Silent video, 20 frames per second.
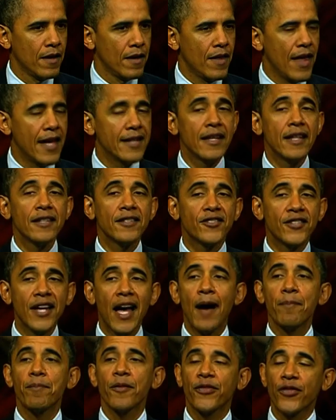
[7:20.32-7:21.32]
That didn't
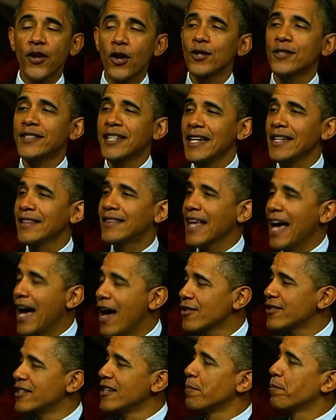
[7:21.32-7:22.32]
stop
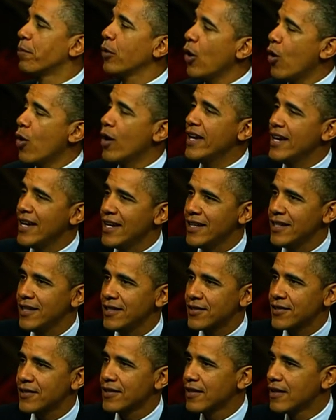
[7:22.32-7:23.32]
13,000
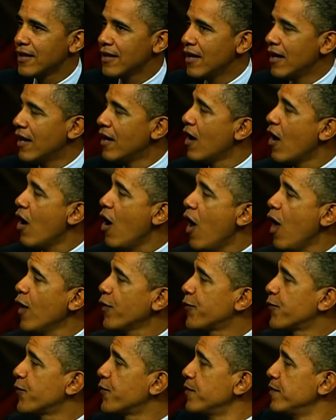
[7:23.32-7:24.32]
employees all
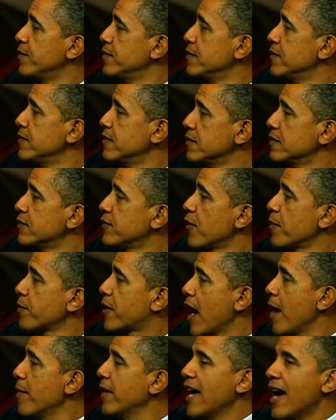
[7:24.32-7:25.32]
from
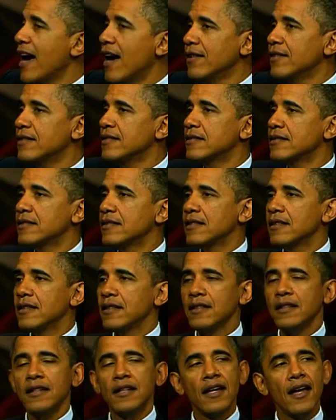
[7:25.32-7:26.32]
coming out
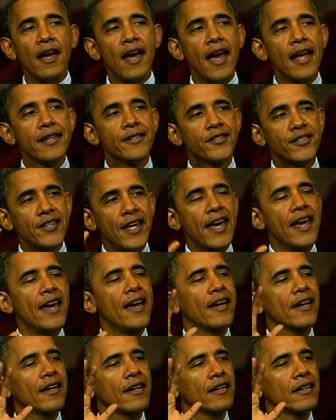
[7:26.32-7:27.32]
and
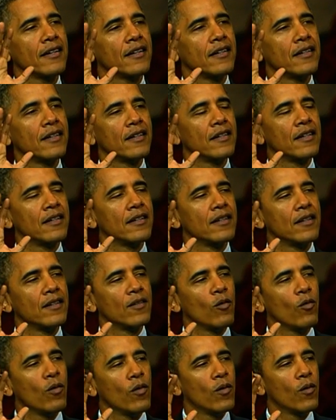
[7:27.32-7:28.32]
seeing
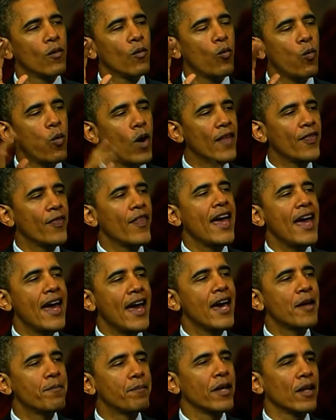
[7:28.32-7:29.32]
what they
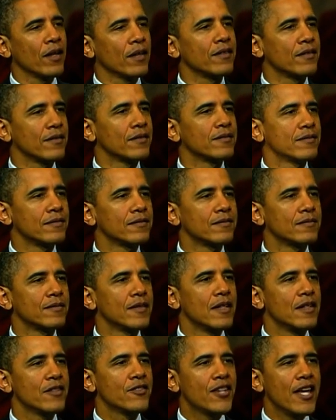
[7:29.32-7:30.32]
had built,
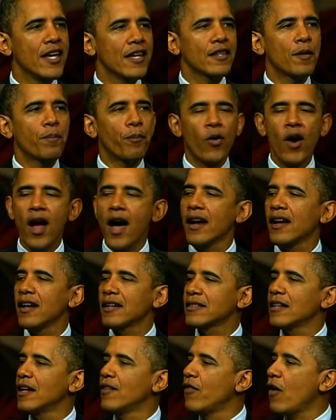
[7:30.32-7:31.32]
seeing the
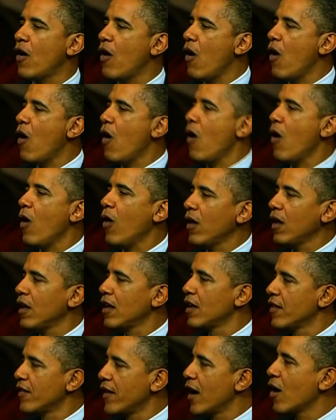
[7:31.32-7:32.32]
product of all
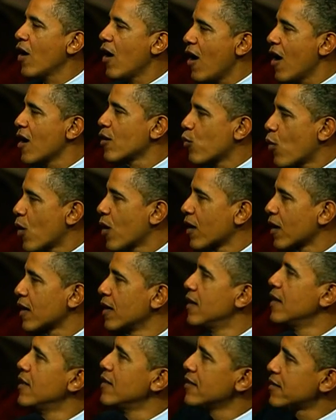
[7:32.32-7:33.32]
their hard work
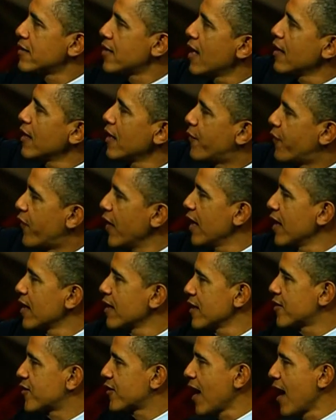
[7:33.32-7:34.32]
suddenly filling
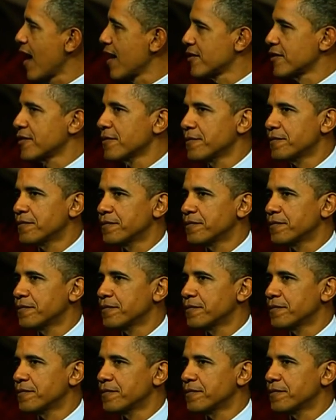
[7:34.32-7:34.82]
the skies.